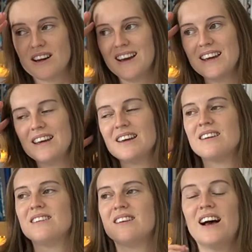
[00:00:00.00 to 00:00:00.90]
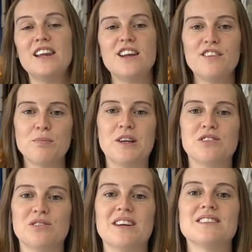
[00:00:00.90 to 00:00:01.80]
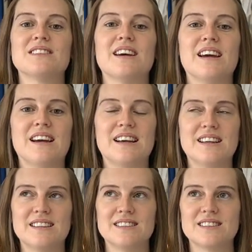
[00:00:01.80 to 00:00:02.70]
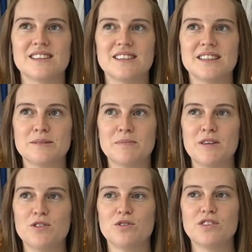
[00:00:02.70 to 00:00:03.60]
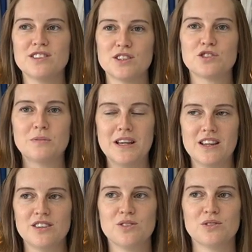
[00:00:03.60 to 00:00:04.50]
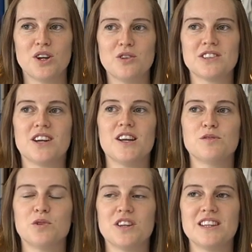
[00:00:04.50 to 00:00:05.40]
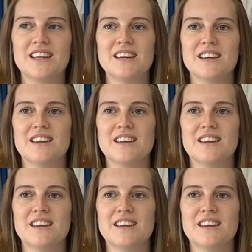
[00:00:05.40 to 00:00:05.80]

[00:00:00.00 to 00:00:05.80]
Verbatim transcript: I I love Pinterest and um, if you're on social media, you'll know it's kind of one of the,